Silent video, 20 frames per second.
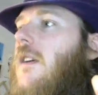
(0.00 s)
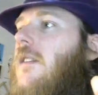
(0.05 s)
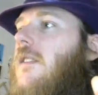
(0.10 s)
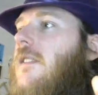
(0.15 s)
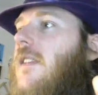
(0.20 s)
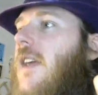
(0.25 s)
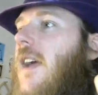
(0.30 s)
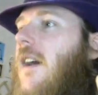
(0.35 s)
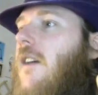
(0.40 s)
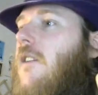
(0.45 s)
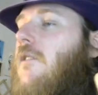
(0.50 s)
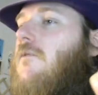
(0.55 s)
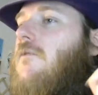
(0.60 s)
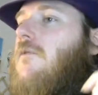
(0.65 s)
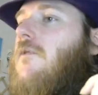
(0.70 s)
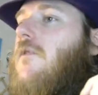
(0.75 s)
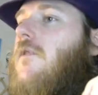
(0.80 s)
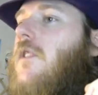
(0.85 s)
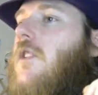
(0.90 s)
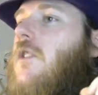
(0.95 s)
Now,
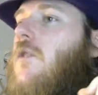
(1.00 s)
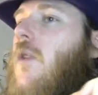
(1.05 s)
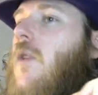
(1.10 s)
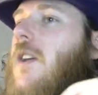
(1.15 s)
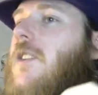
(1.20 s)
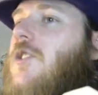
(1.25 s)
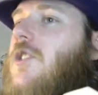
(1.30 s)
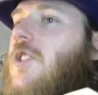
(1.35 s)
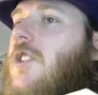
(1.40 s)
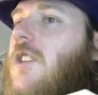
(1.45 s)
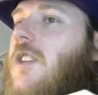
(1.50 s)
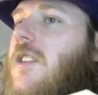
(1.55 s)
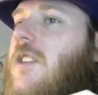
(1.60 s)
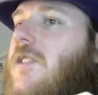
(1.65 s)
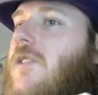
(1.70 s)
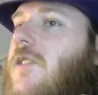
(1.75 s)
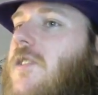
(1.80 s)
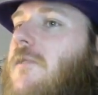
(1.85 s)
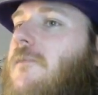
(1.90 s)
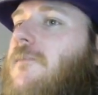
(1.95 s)
the question
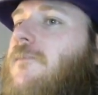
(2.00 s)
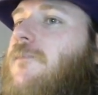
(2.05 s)
is,